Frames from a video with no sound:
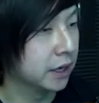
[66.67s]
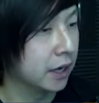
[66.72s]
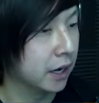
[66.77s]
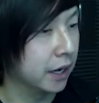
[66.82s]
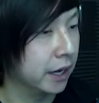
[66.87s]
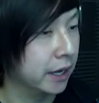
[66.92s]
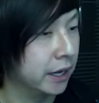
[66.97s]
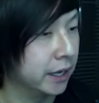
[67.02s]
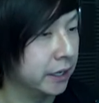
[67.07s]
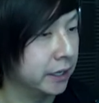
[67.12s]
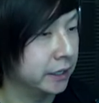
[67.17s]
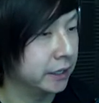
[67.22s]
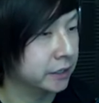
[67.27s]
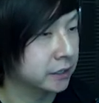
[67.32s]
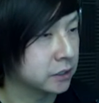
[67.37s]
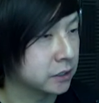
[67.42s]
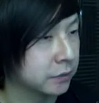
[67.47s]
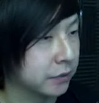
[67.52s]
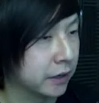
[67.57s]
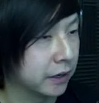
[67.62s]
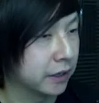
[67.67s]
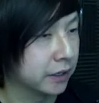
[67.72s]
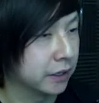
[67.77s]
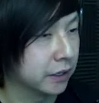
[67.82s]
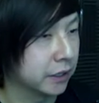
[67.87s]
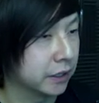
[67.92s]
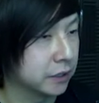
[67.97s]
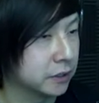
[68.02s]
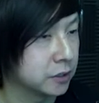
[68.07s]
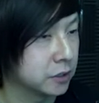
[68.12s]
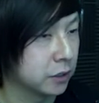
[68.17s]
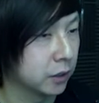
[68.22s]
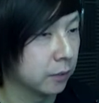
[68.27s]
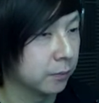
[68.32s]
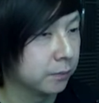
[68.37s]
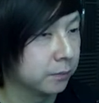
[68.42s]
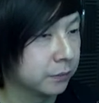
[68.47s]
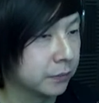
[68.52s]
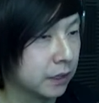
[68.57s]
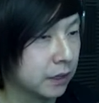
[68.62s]
Nice, very good.
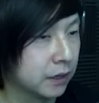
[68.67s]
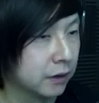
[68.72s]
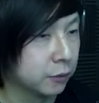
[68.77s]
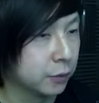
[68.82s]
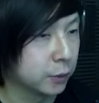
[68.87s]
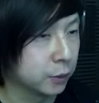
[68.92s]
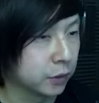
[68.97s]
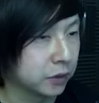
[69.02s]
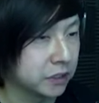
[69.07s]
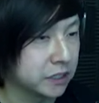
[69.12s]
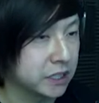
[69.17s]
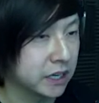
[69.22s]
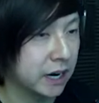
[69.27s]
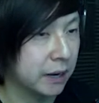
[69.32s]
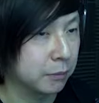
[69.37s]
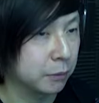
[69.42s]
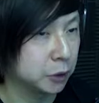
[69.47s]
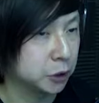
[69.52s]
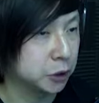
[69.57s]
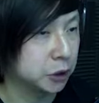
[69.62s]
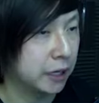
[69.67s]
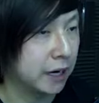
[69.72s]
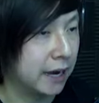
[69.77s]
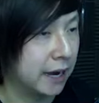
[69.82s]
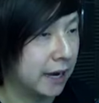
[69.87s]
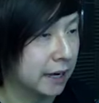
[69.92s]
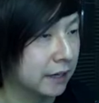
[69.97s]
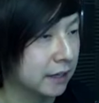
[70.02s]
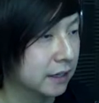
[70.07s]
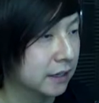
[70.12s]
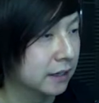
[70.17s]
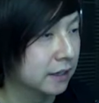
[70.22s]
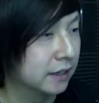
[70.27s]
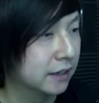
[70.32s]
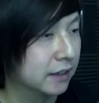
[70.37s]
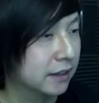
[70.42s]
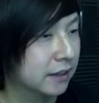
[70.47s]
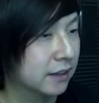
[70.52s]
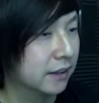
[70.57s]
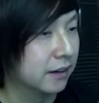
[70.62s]
So if we really time our shot,
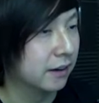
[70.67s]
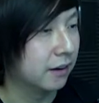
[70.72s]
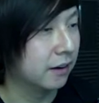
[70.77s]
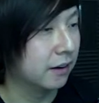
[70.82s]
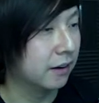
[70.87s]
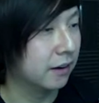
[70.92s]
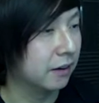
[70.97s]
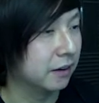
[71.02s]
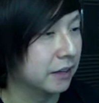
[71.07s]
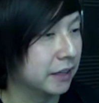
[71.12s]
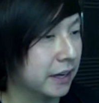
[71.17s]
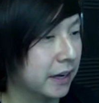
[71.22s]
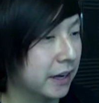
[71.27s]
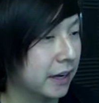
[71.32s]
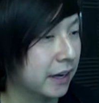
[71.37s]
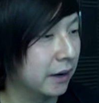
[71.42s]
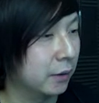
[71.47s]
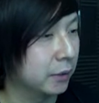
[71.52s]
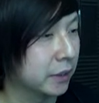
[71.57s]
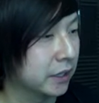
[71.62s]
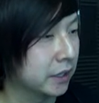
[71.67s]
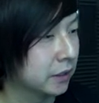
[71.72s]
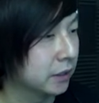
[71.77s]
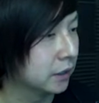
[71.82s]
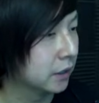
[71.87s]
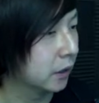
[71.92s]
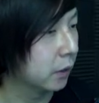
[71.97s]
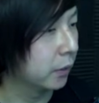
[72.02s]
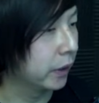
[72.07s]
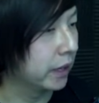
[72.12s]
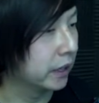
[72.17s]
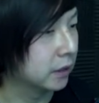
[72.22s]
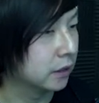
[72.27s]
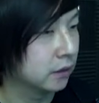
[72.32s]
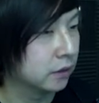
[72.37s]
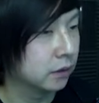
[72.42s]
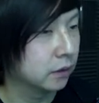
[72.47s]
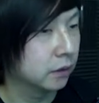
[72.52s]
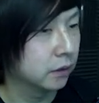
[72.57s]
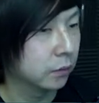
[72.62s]
it
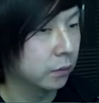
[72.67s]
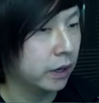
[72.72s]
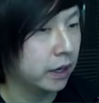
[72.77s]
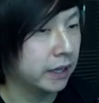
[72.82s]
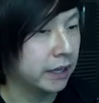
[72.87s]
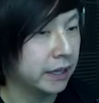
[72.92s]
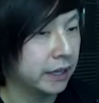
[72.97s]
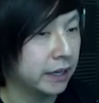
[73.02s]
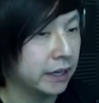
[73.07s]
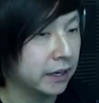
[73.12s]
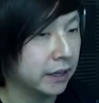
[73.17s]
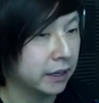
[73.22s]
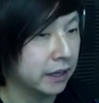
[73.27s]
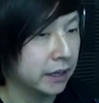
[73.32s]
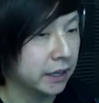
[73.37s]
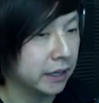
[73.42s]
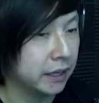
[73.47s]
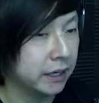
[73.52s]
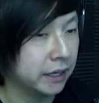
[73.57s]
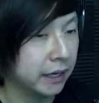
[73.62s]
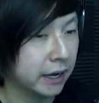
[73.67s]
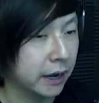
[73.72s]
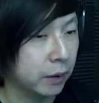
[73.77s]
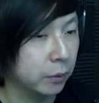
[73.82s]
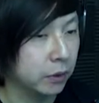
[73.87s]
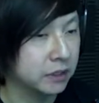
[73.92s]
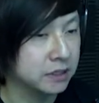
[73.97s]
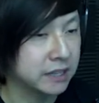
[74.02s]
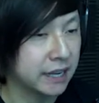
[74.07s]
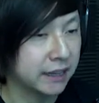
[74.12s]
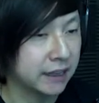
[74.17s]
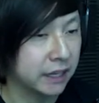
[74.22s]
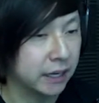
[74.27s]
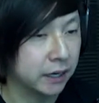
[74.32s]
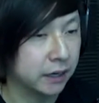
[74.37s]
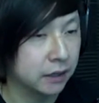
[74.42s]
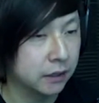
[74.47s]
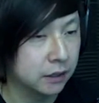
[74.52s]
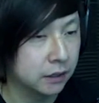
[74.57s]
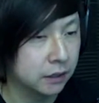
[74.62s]
hit a guy, what is that
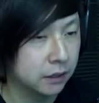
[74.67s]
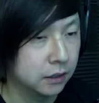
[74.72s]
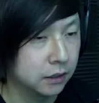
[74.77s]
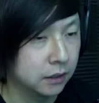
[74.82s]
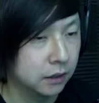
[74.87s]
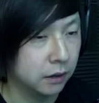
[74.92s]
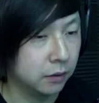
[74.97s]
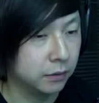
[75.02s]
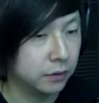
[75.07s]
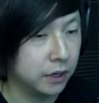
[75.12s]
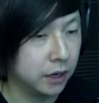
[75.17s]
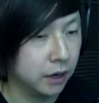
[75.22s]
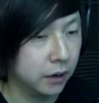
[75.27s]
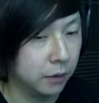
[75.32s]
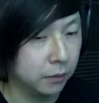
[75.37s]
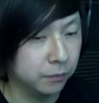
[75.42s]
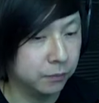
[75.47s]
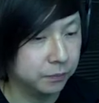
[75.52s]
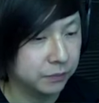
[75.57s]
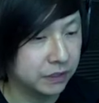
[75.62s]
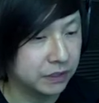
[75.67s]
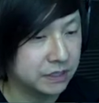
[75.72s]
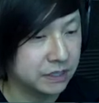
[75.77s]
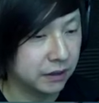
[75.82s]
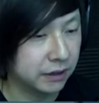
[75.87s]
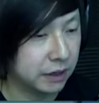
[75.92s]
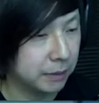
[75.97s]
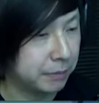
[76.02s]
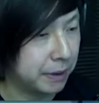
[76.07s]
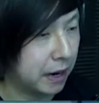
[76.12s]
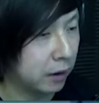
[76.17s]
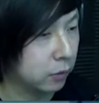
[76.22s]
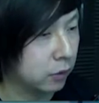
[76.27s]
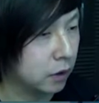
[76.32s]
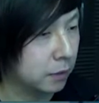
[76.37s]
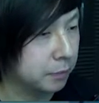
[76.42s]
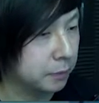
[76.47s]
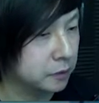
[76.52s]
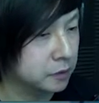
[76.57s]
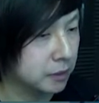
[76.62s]
thing? Oh no, is that like a
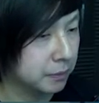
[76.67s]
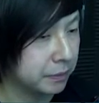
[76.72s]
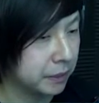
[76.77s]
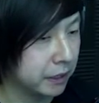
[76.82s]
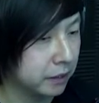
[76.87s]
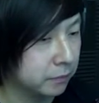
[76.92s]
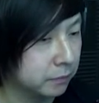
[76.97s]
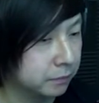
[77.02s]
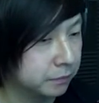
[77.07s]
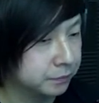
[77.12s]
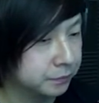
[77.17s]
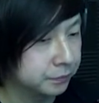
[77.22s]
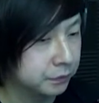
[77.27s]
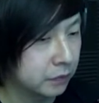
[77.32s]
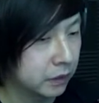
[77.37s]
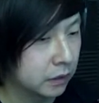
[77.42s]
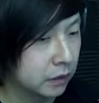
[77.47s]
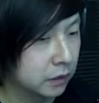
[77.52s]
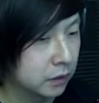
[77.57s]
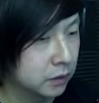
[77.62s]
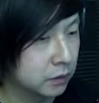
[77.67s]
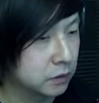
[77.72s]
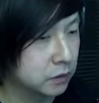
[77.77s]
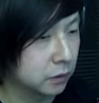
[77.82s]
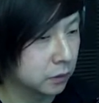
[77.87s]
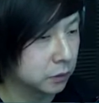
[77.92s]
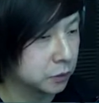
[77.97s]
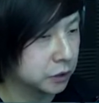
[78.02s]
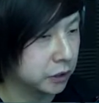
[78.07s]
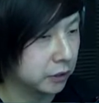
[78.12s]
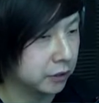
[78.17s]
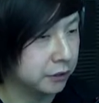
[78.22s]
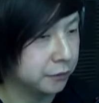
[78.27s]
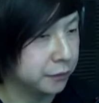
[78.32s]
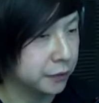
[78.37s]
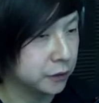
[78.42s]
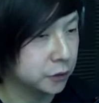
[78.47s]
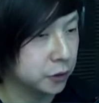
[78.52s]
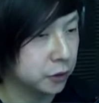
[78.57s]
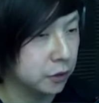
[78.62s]
power up or something? This little
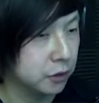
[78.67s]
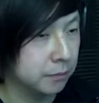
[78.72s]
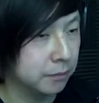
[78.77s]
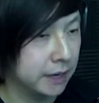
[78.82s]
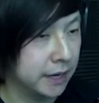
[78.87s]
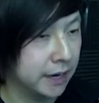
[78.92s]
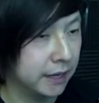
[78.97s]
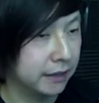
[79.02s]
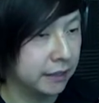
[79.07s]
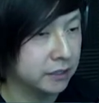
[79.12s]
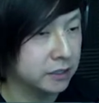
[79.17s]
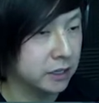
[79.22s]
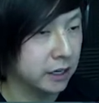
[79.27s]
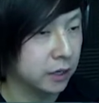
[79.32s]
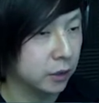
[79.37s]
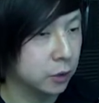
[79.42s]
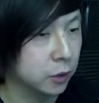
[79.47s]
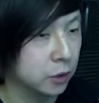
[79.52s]
jellyfish going by, that's kind of